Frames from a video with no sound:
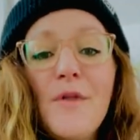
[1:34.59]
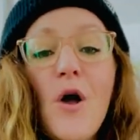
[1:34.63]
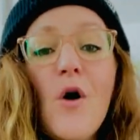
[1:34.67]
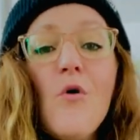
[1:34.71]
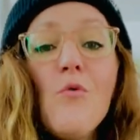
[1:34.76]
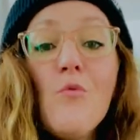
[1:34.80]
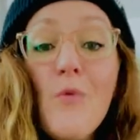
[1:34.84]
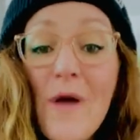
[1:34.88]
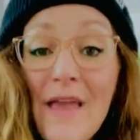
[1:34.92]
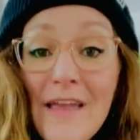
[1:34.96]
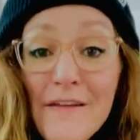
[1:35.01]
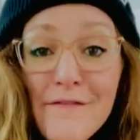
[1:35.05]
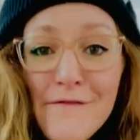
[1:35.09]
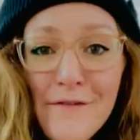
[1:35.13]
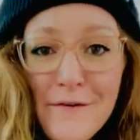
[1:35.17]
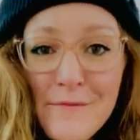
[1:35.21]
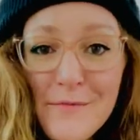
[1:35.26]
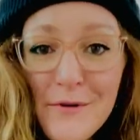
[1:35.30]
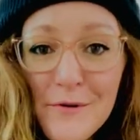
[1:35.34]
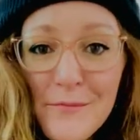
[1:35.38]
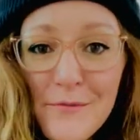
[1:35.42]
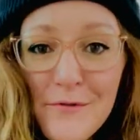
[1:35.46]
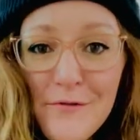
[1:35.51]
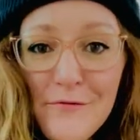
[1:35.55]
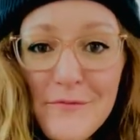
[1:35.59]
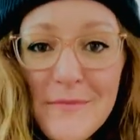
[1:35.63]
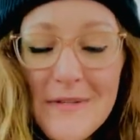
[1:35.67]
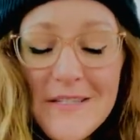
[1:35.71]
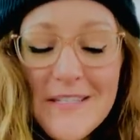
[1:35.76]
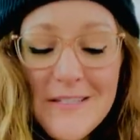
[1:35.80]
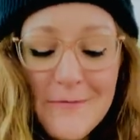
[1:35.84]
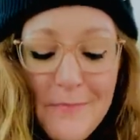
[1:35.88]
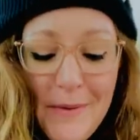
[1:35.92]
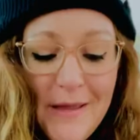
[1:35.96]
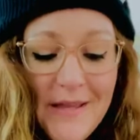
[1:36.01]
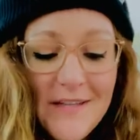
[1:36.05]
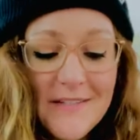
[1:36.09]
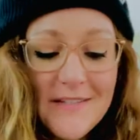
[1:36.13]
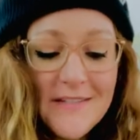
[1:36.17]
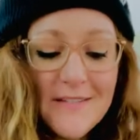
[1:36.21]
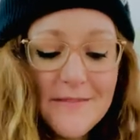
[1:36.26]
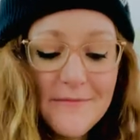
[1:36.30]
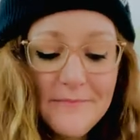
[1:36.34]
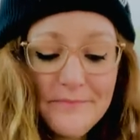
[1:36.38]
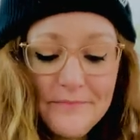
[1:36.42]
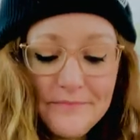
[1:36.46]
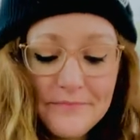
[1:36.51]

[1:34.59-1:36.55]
away from your movement space.